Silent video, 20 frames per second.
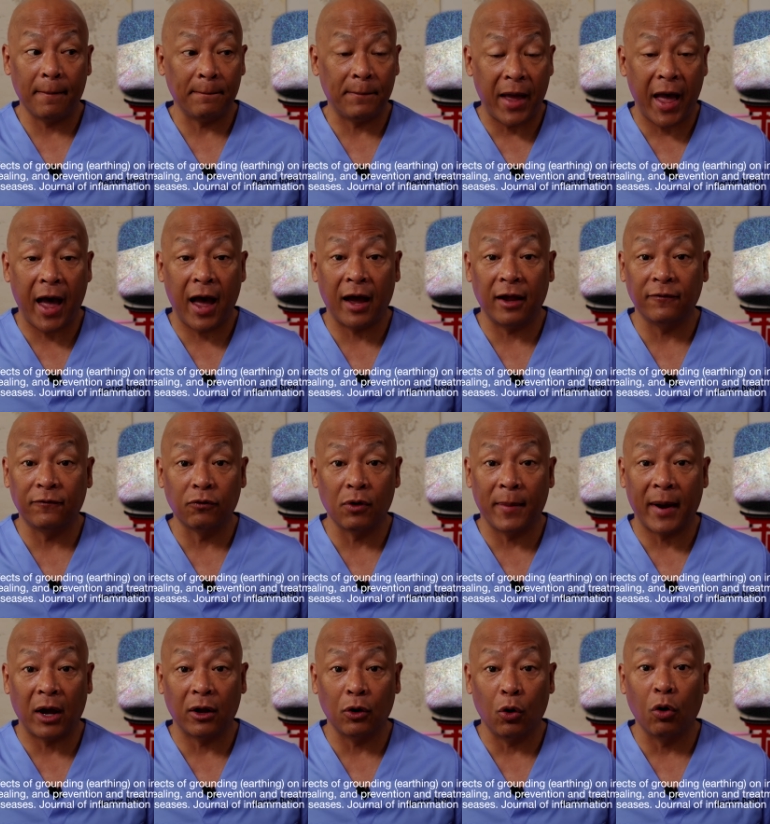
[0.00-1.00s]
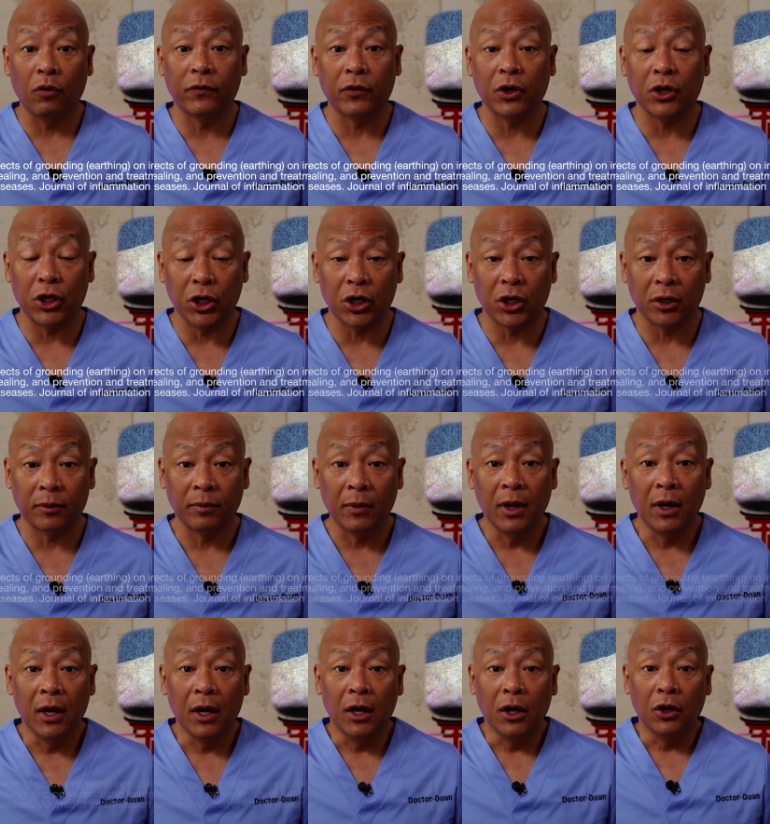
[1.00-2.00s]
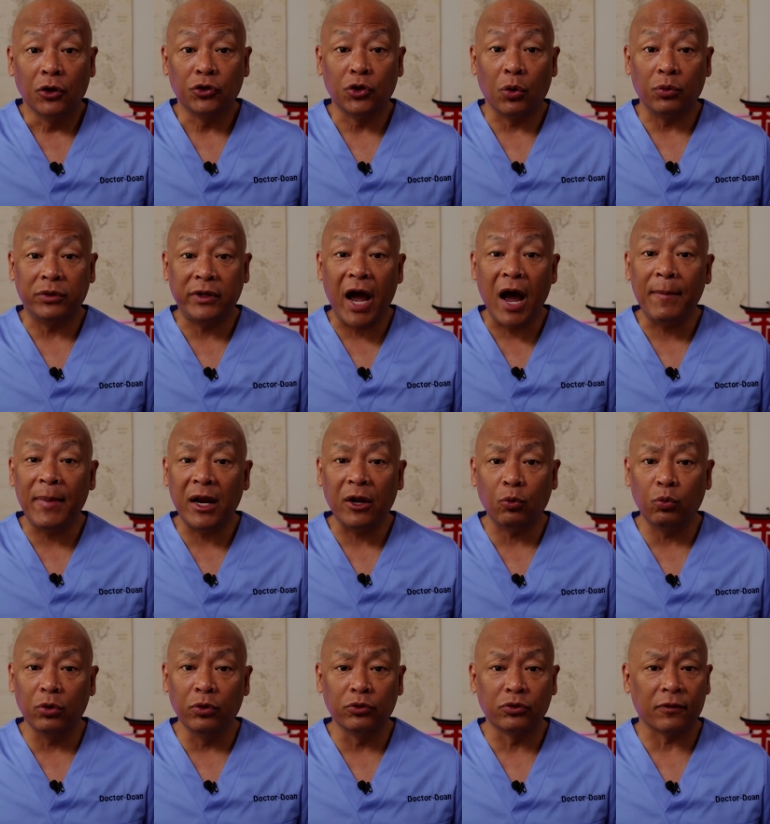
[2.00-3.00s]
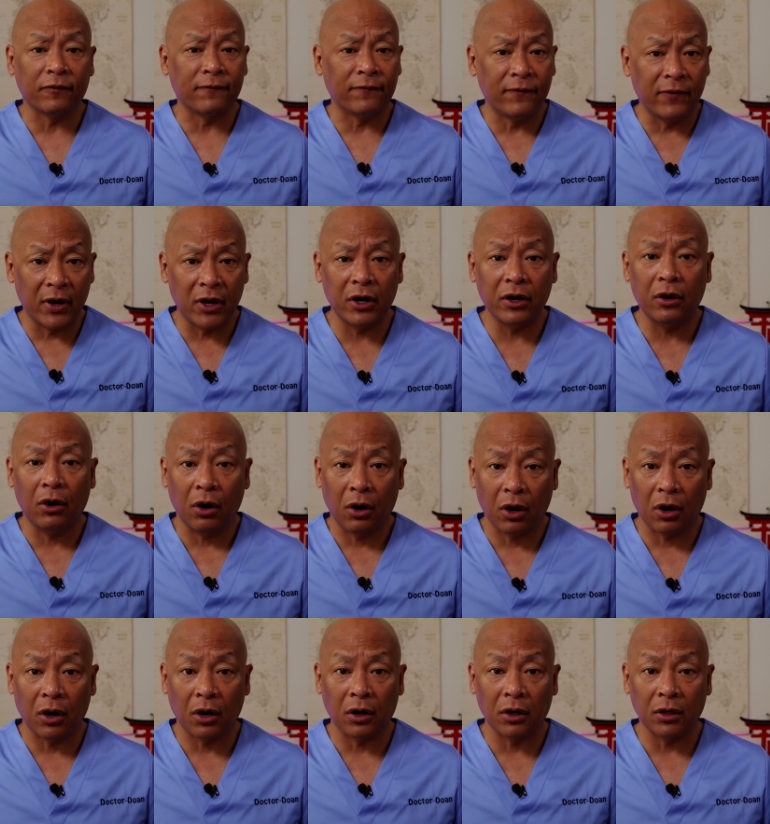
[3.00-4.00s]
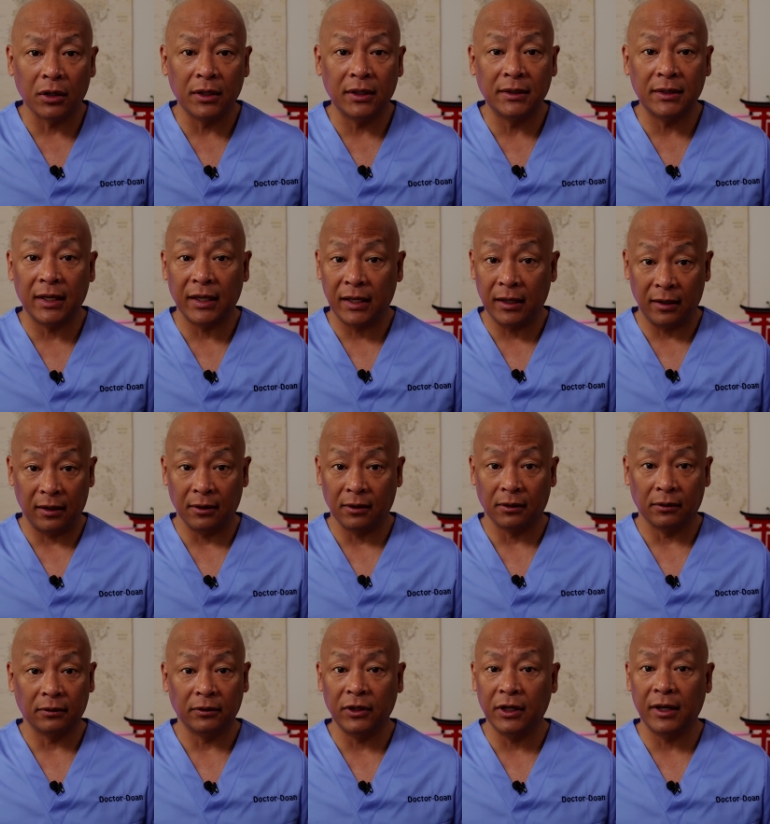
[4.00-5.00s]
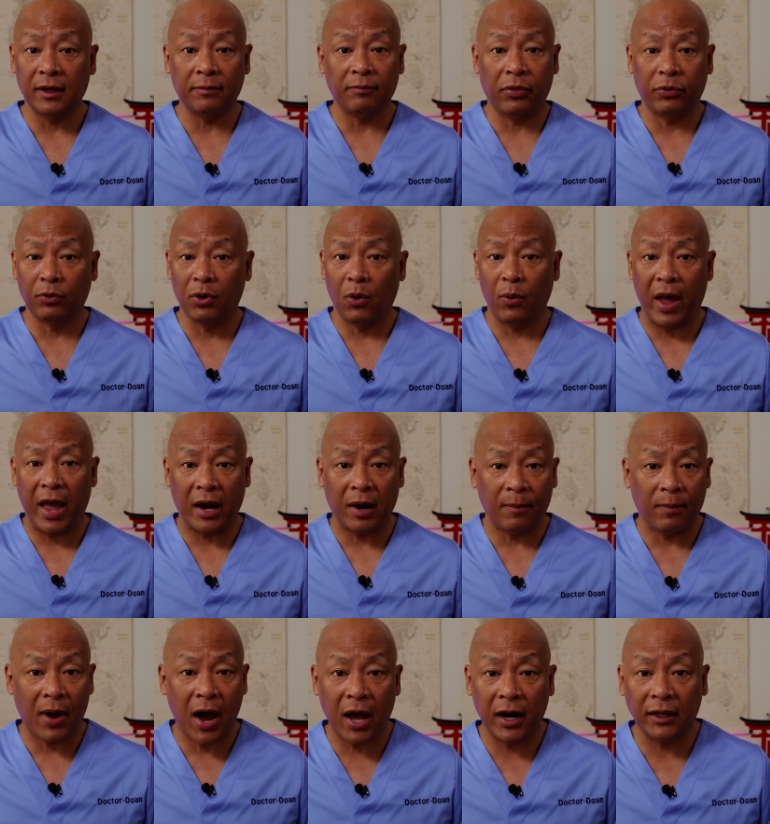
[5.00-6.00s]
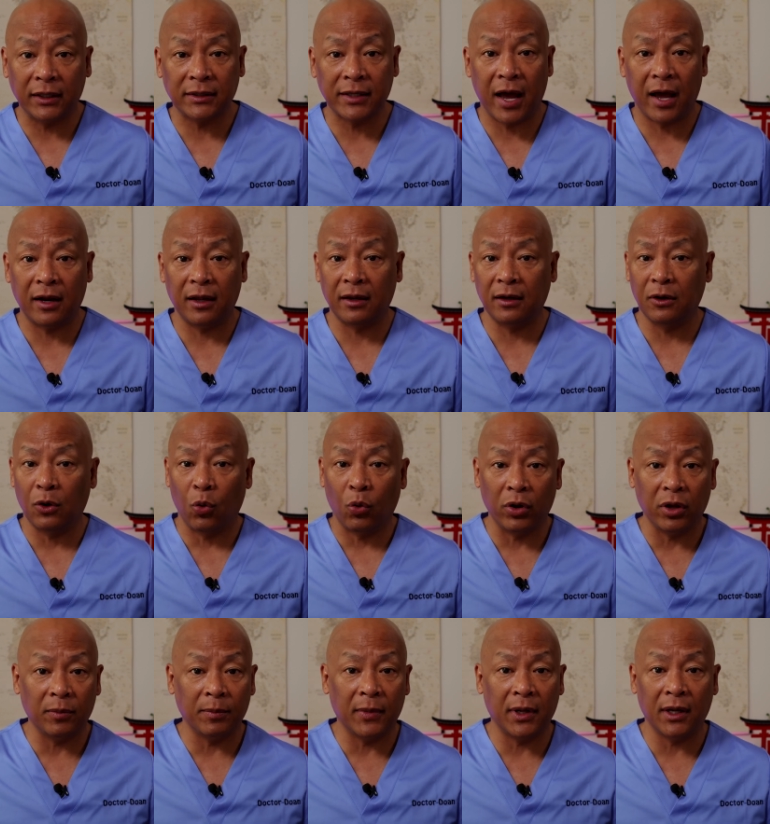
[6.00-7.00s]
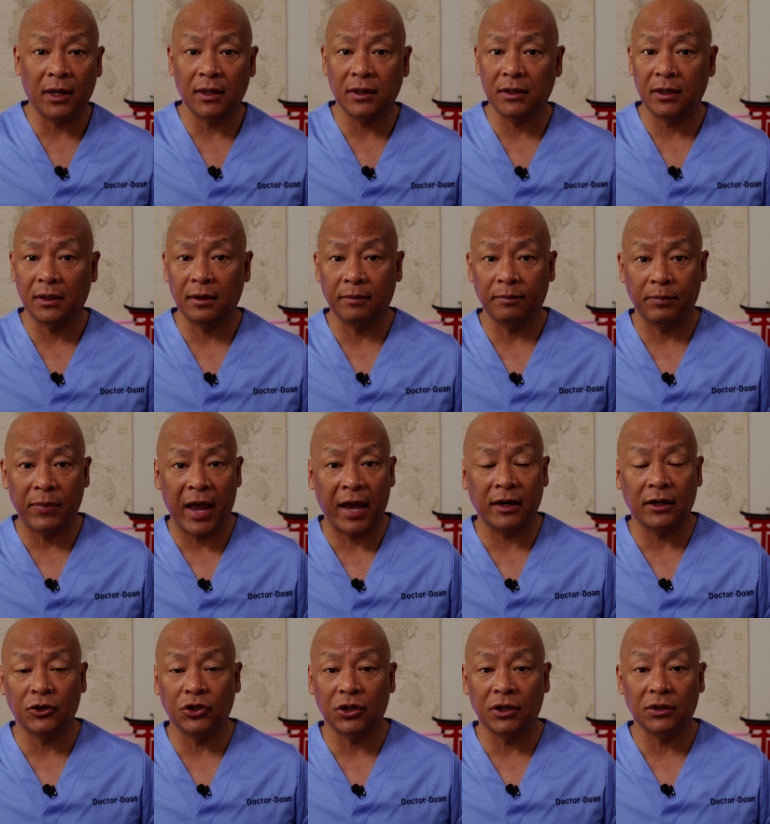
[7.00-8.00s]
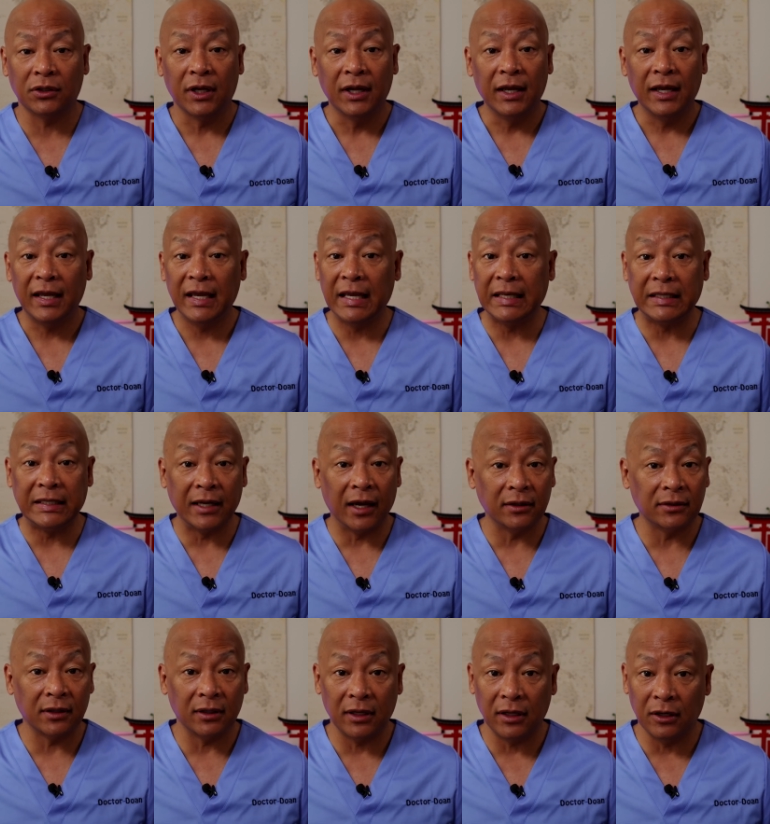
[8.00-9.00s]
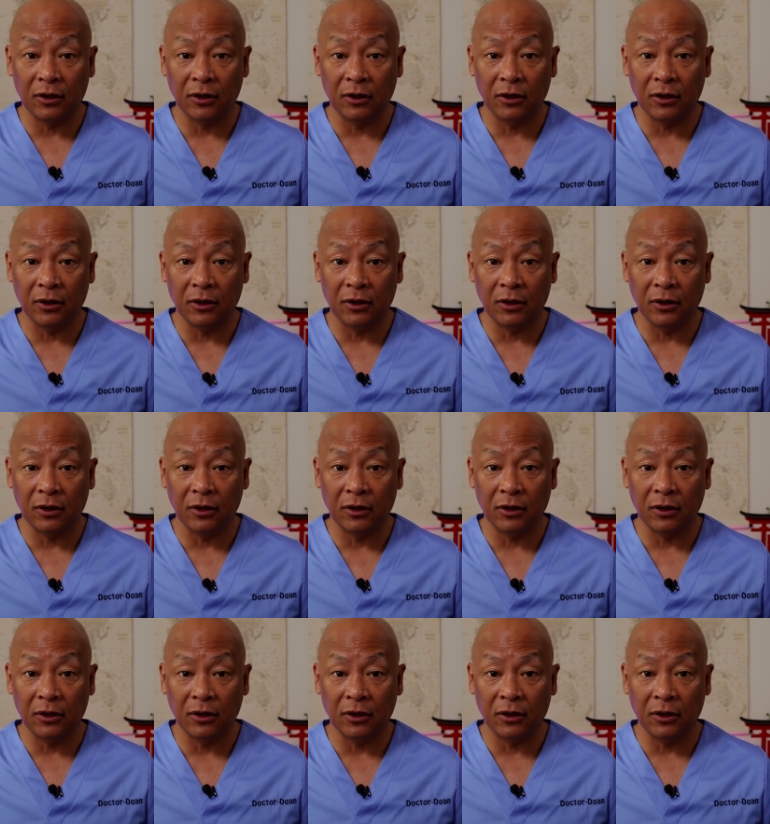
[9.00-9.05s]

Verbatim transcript: bad for about over a year. So diabetic wounds are very hard to heal. You can throw antibiotics at it, ointment, bandages, it doesn't